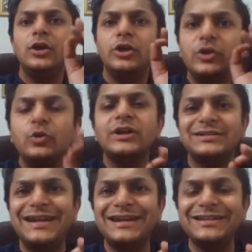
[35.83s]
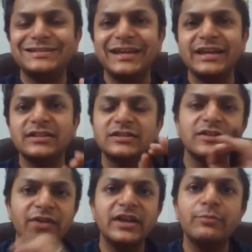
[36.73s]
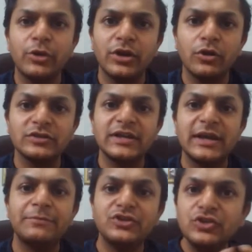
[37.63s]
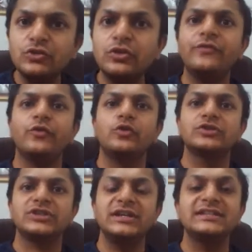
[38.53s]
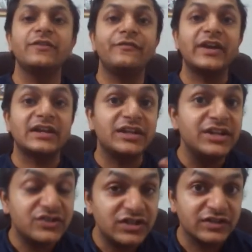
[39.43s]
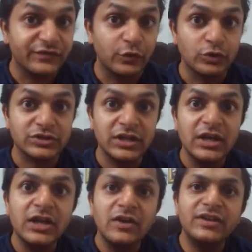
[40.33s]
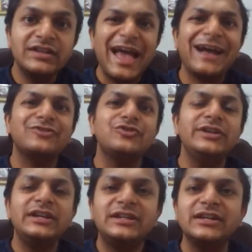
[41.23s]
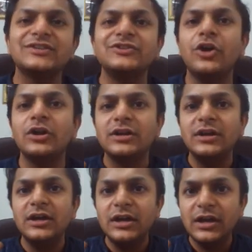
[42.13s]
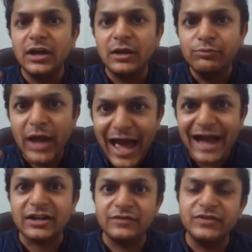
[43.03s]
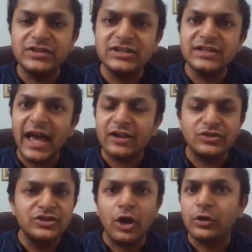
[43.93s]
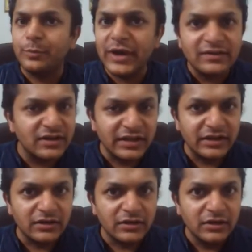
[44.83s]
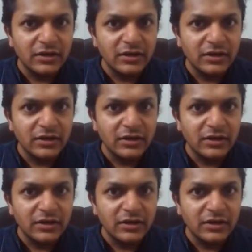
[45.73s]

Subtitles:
Do understand this thing. This is a very important concept. Pseudo force is a fictitious force which actually does not act, which is actually not present there.